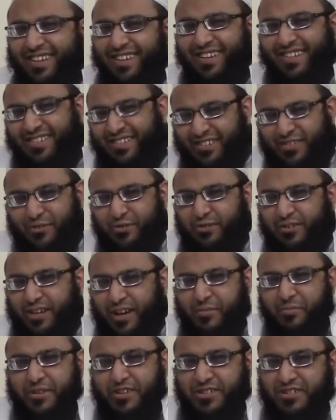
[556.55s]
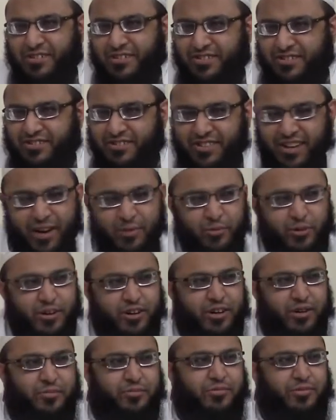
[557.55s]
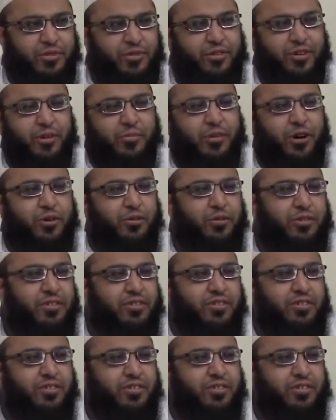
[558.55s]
in his own dimension. His time will come. He'll come out.